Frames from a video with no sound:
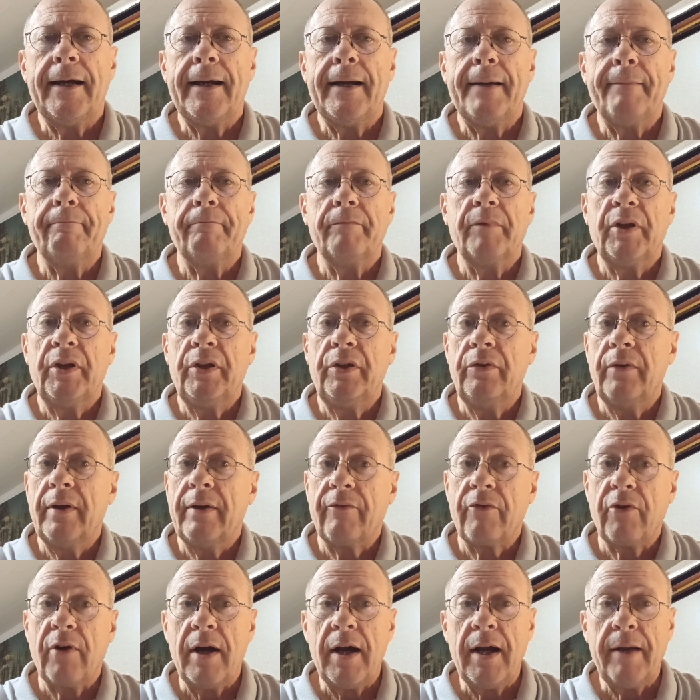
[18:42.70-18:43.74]
You do have
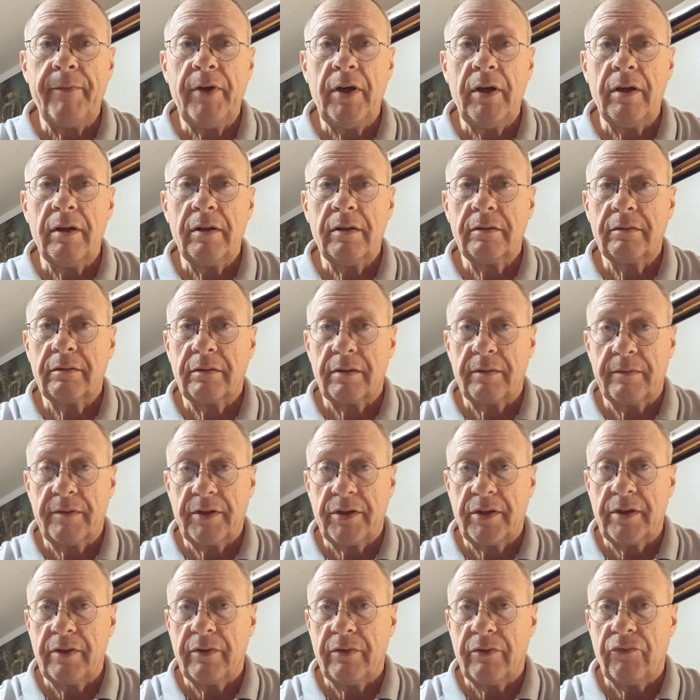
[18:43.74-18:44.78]
crime here.
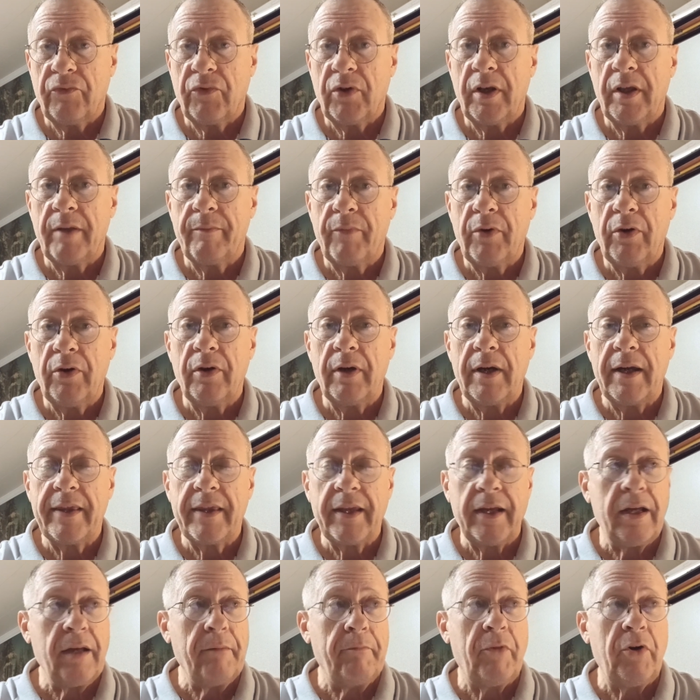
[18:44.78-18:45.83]
It's one of
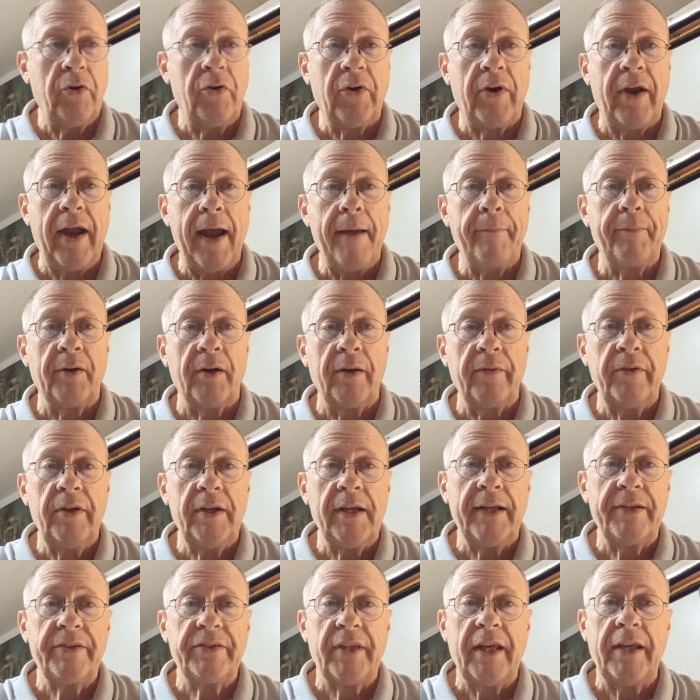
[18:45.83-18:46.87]
the murder capital of the
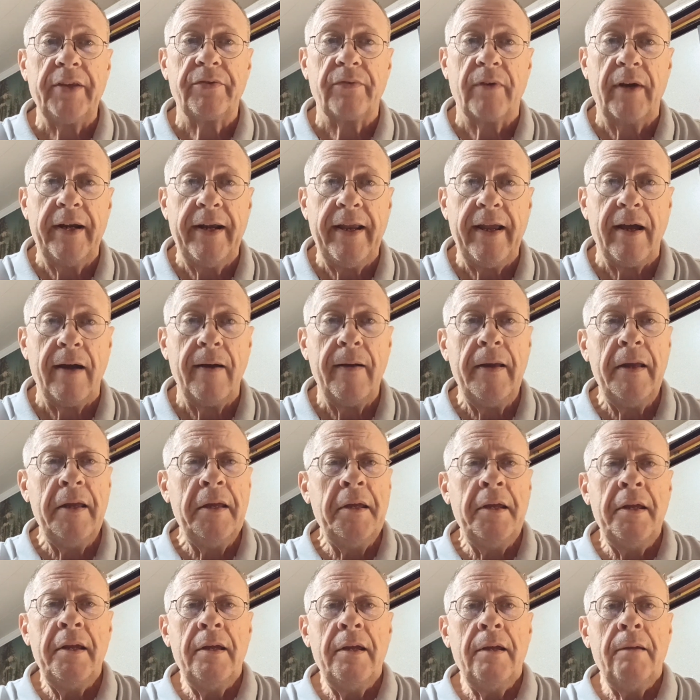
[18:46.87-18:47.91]
United States right now.
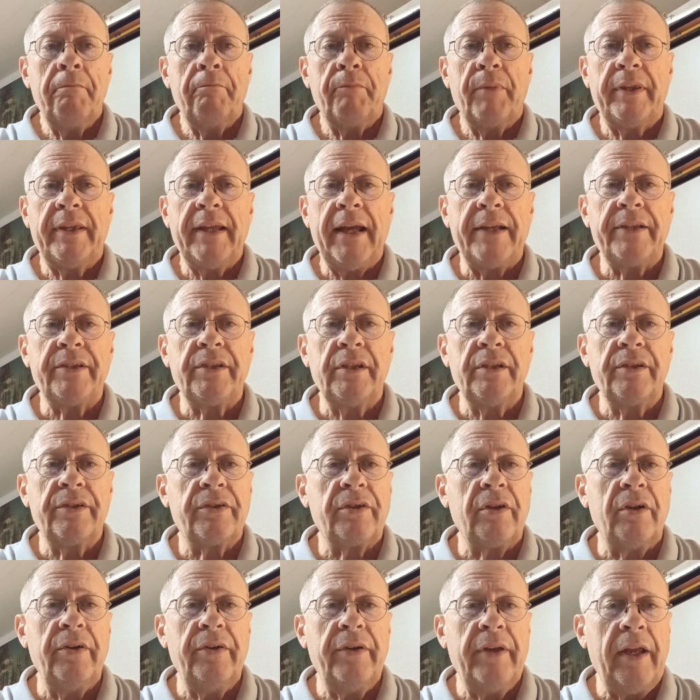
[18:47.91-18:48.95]
But that's in
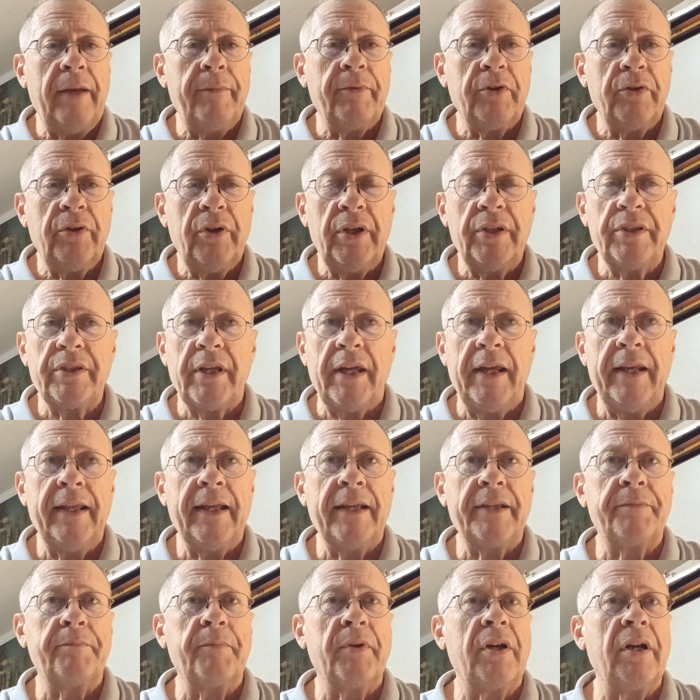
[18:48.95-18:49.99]
certain neighborhoods, and
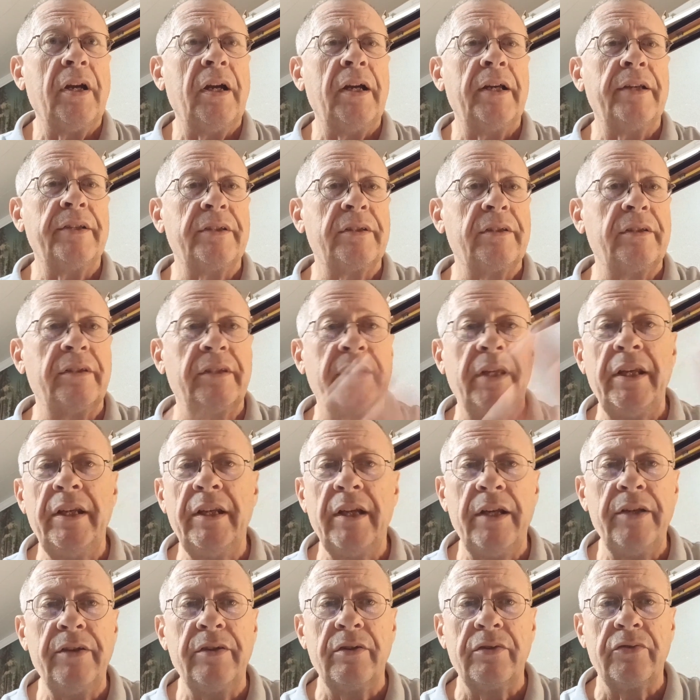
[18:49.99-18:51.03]
that's because
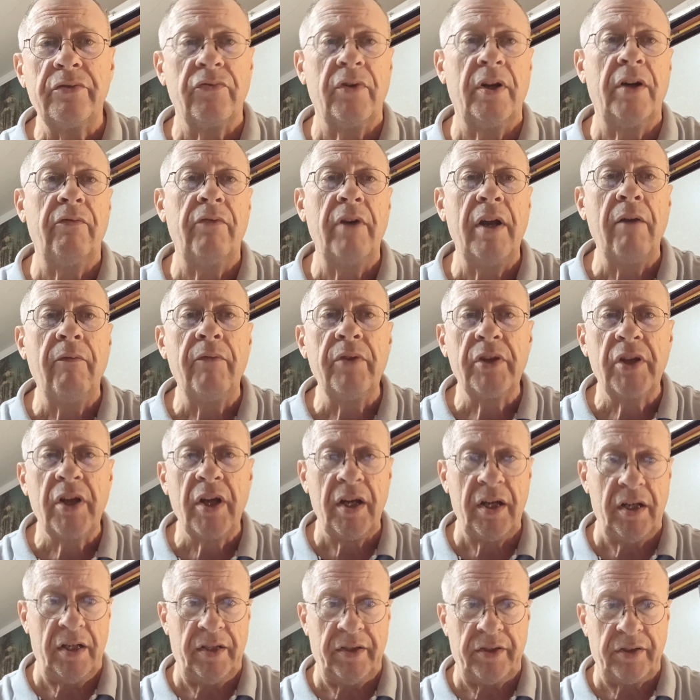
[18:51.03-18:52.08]
teenagers run around with
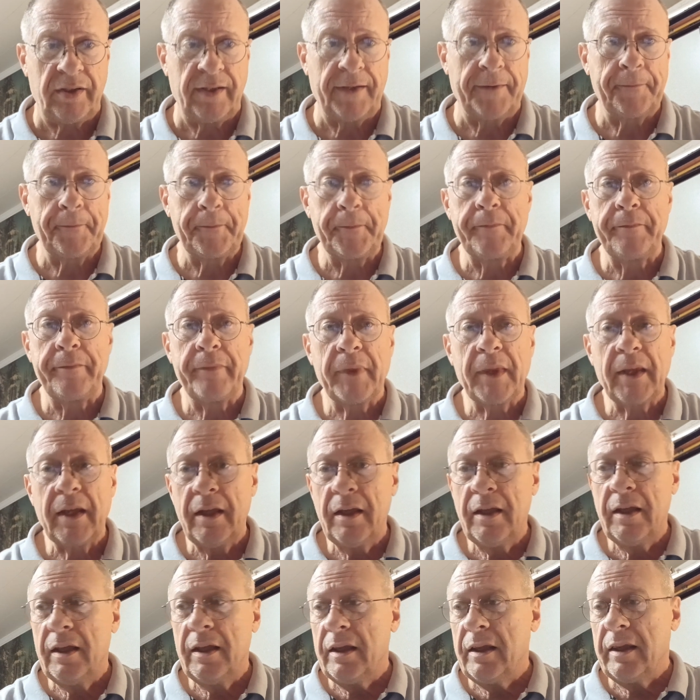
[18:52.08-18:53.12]
guns.
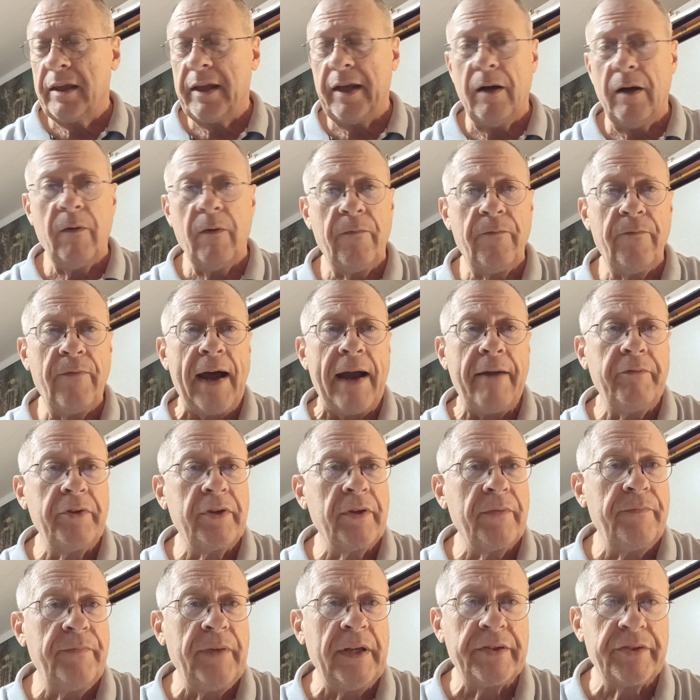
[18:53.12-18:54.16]
They don't fight with their
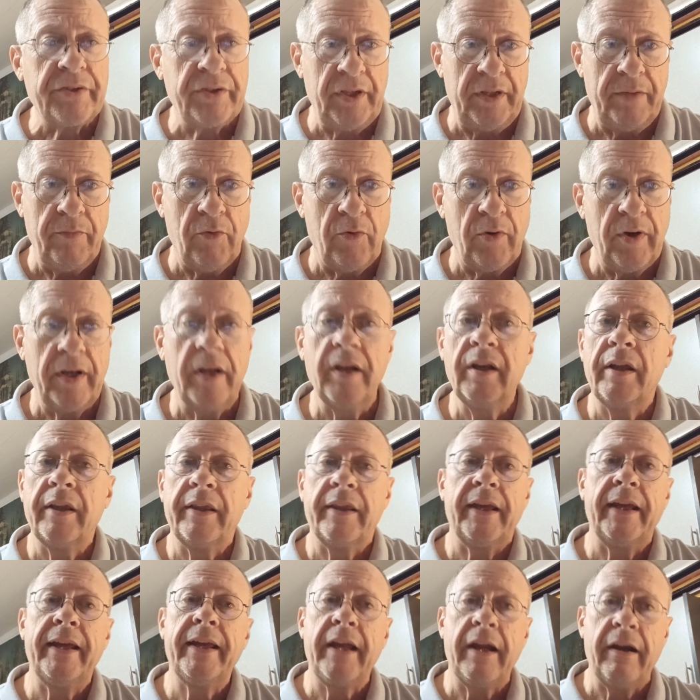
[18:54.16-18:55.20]
fists anymore.
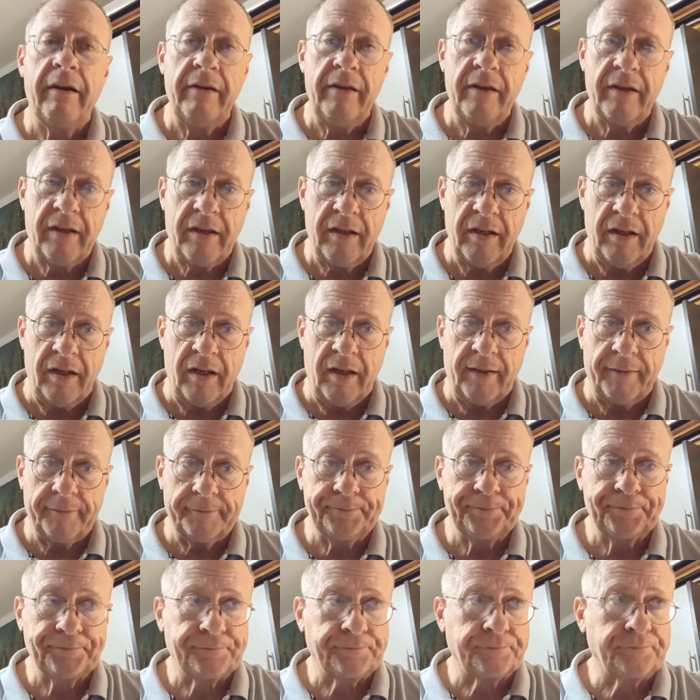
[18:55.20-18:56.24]
They carry a gun.
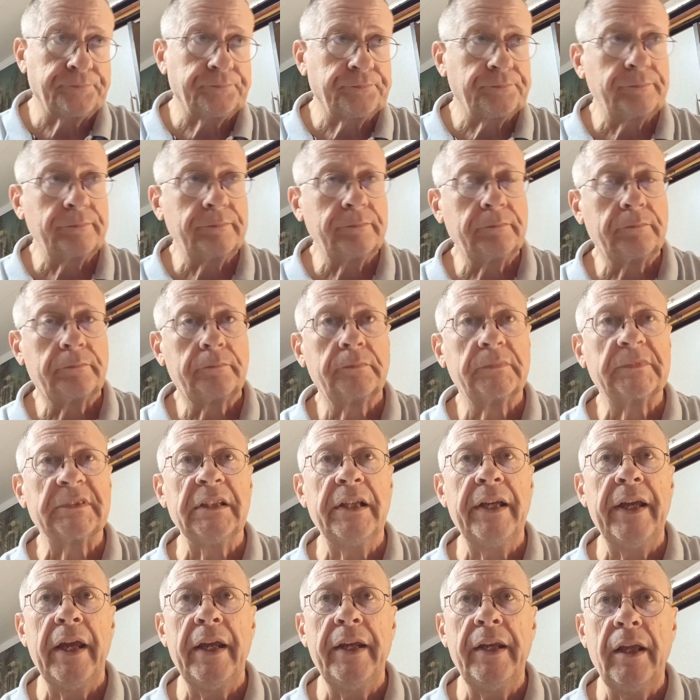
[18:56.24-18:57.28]

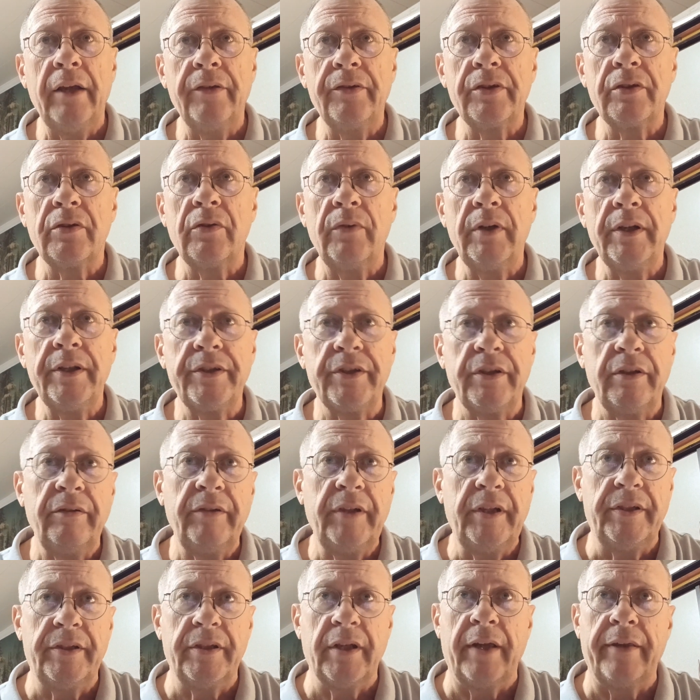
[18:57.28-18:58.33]
And they're just going out shooting
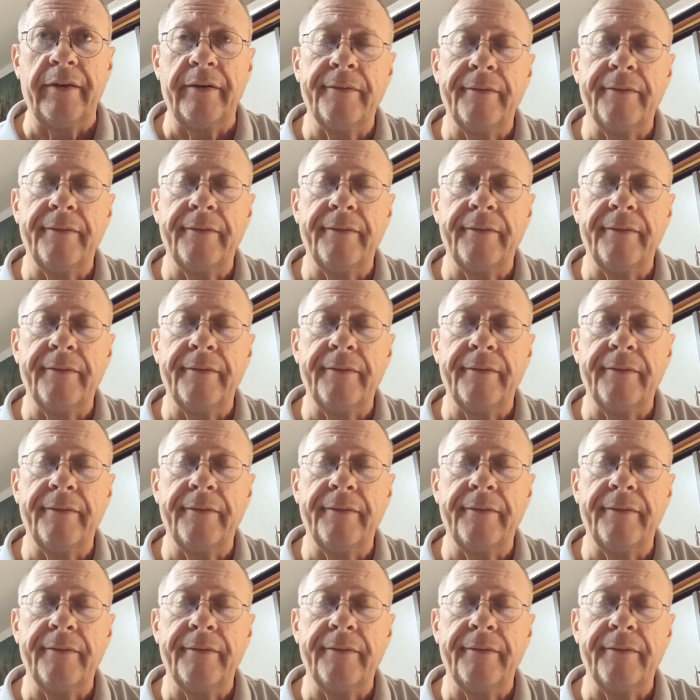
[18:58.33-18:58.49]
each other.